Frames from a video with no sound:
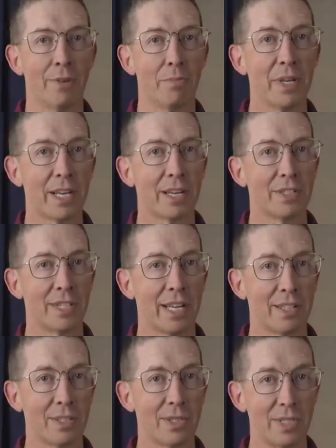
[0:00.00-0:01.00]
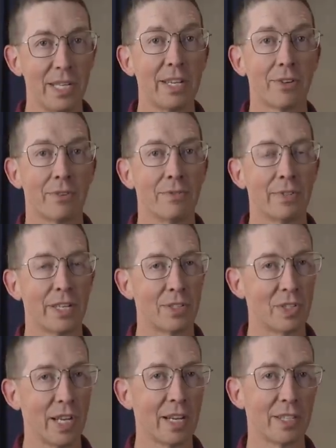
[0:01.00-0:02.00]
because that steel, that
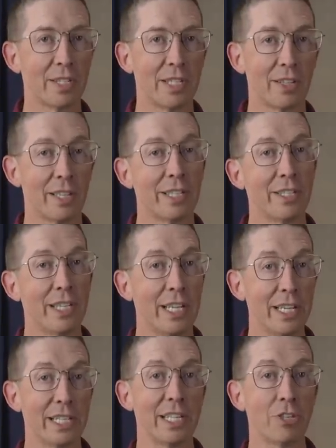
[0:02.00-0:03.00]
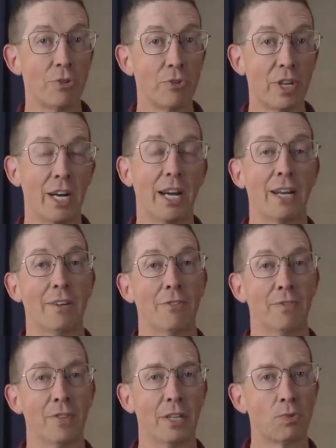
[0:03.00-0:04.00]
stainless steel, is easy to cut.
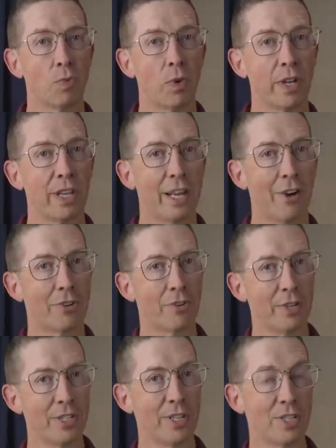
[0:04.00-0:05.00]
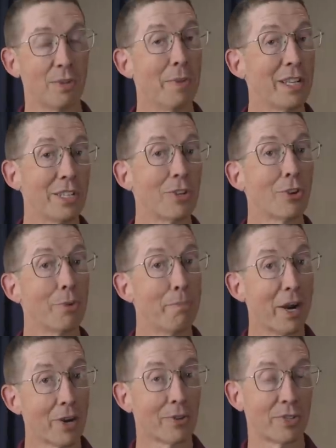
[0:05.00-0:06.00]
That's one of the characteristics that makes it good
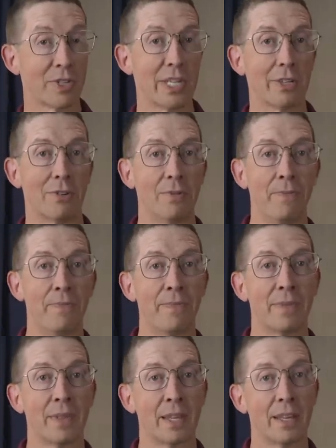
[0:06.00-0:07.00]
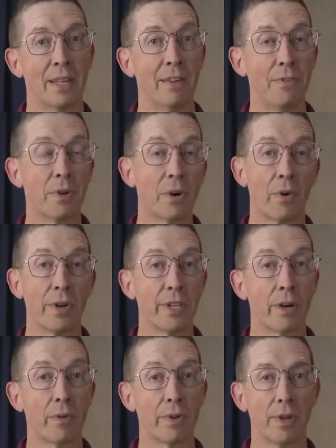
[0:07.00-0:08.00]
barrel steel. If you go in
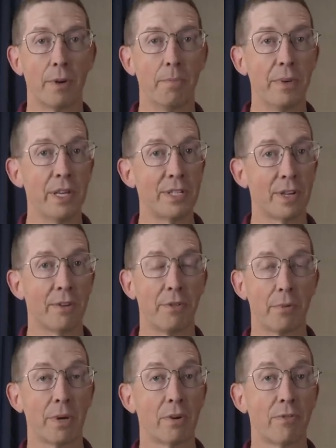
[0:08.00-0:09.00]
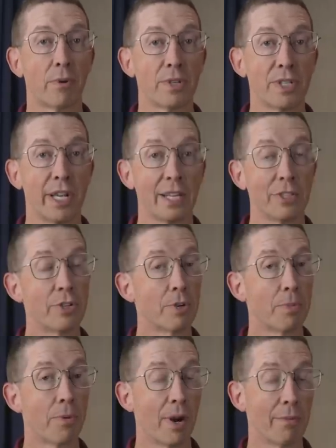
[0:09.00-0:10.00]
there with a piece of 304 stainless,
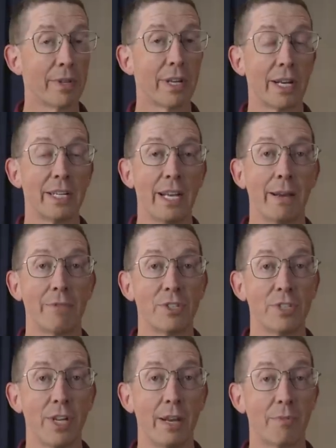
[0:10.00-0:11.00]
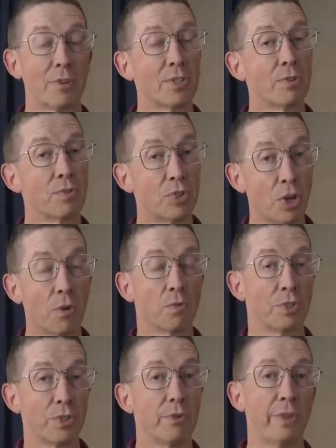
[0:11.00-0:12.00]
you're probably going to damage the chamber, so
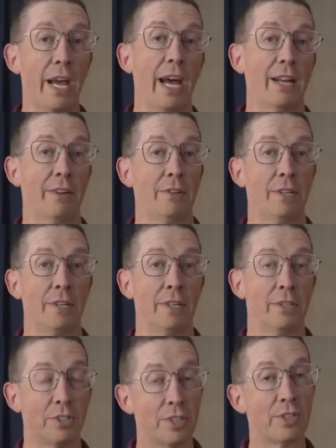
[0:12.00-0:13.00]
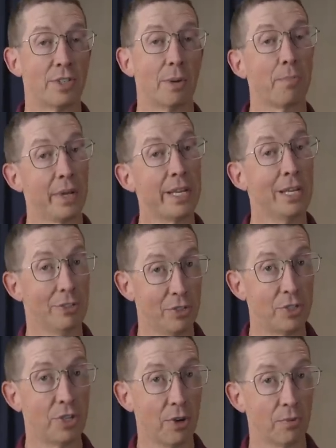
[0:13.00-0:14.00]
don't do that. Just simply
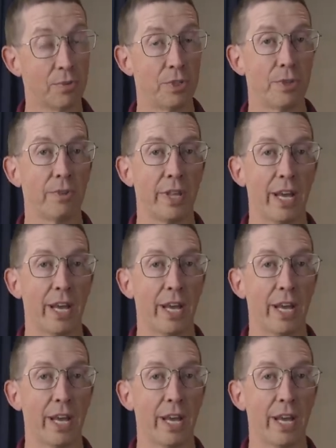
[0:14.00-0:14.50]
don't do